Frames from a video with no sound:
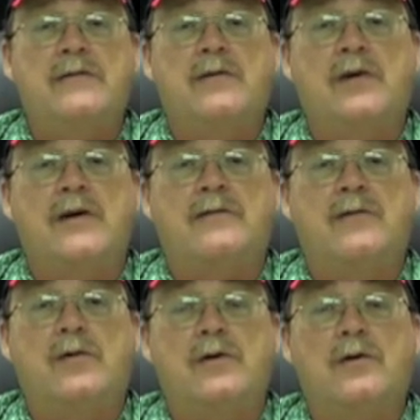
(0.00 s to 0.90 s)

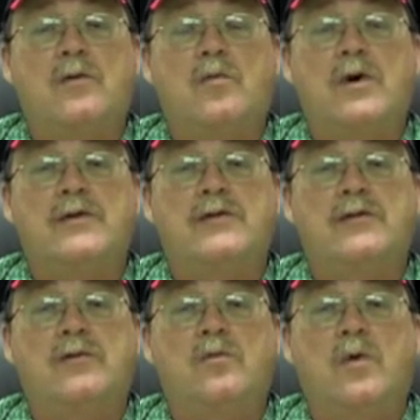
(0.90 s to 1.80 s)

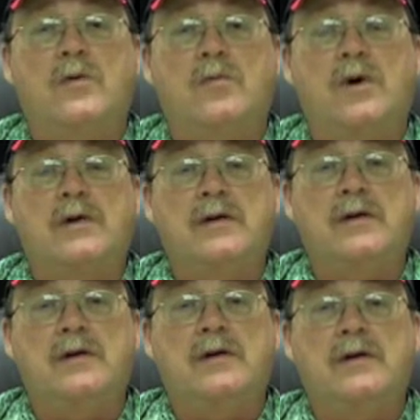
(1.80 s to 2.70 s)
808-484-1211.
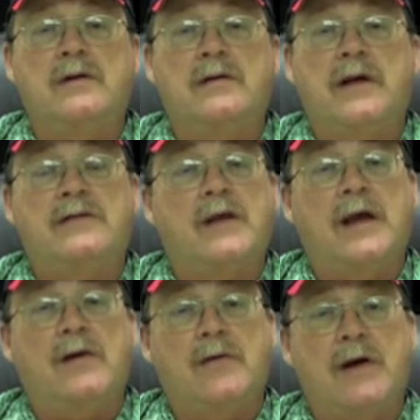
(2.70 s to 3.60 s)
That's
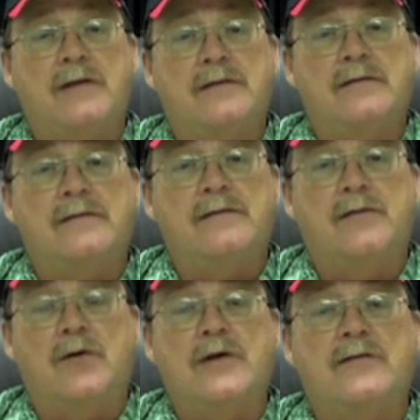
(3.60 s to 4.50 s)

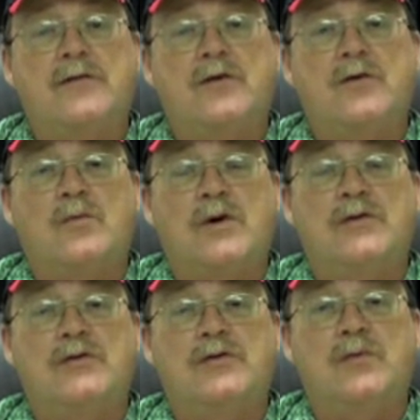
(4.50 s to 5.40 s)

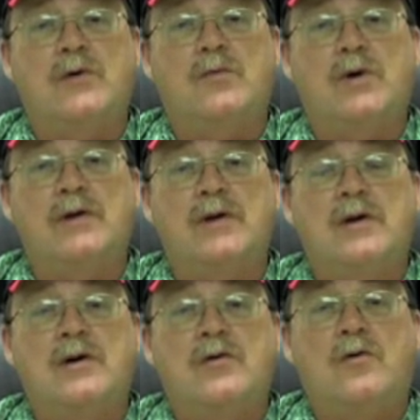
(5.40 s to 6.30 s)
808-484-1211.
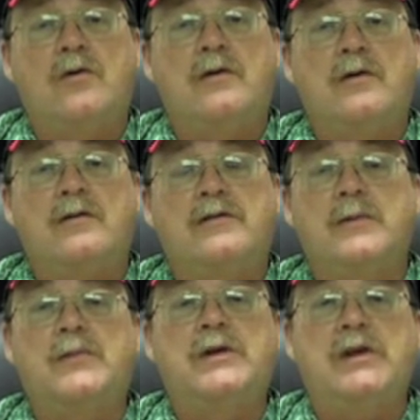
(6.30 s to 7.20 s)
Or
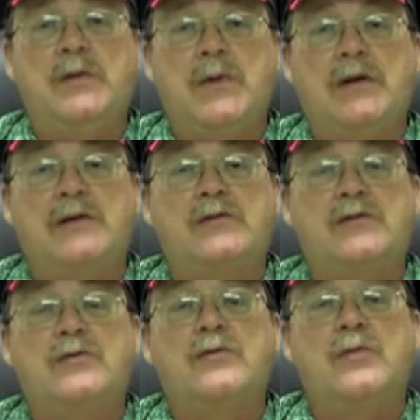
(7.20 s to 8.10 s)
simply email us
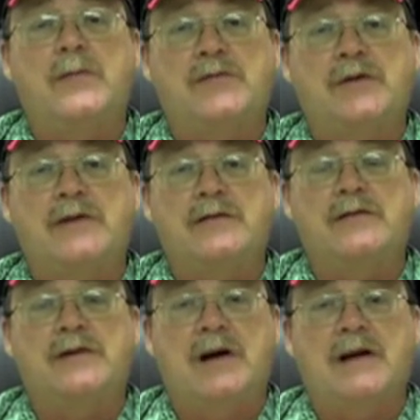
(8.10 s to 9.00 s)
through the website.
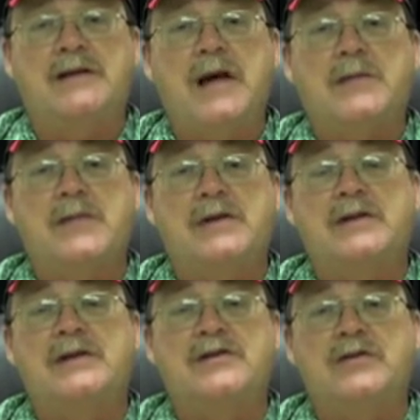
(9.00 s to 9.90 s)
There's a contact
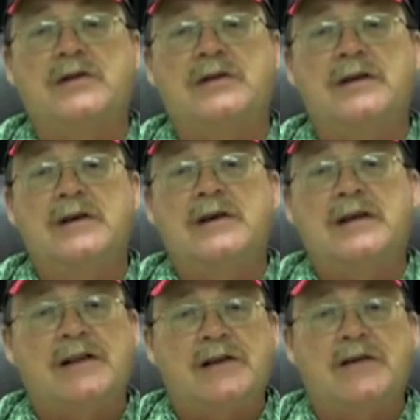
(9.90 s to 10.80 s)
button that you can
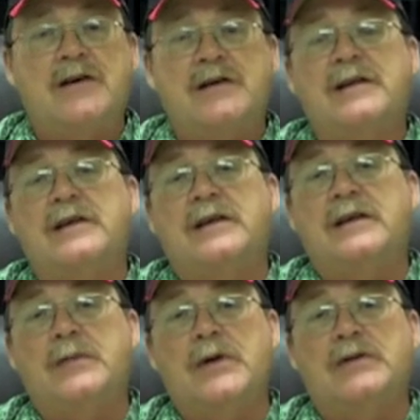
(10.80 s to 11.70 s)
click on and
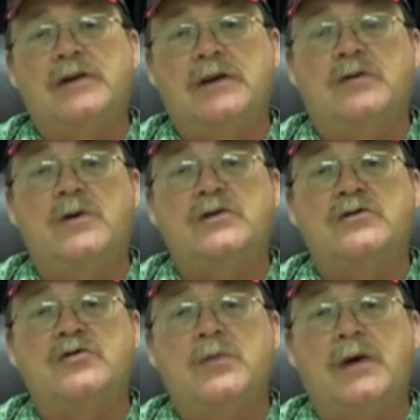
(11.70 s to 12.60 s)
email us any
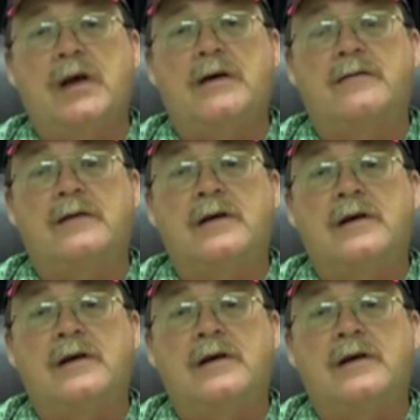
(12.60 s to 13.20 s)
questions you may have.